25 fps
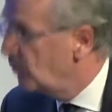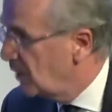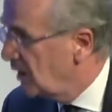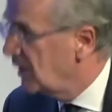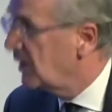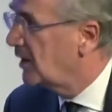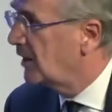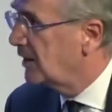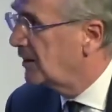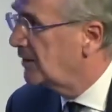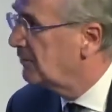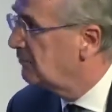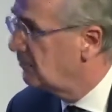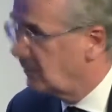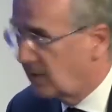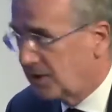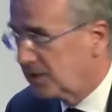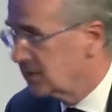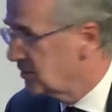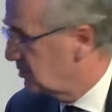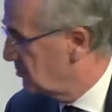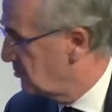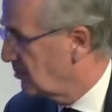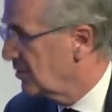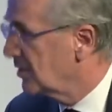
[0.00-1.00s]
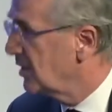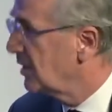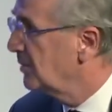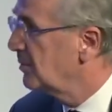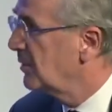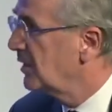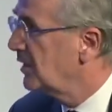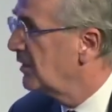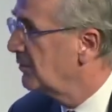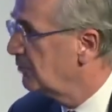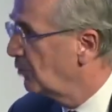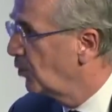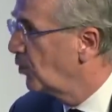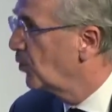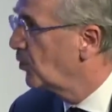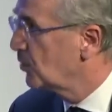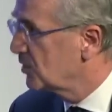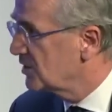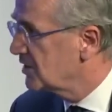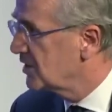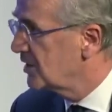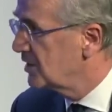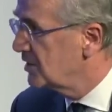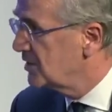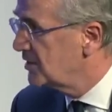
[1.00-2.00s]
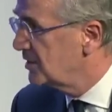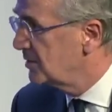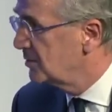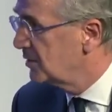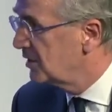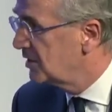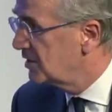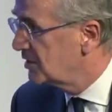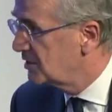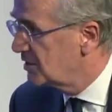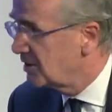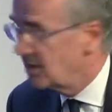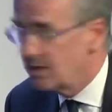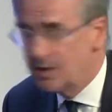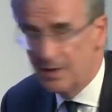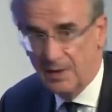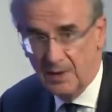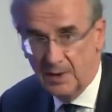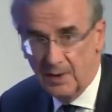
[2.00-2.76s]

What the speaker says: will have, I strongly believe, wholesale CBDC.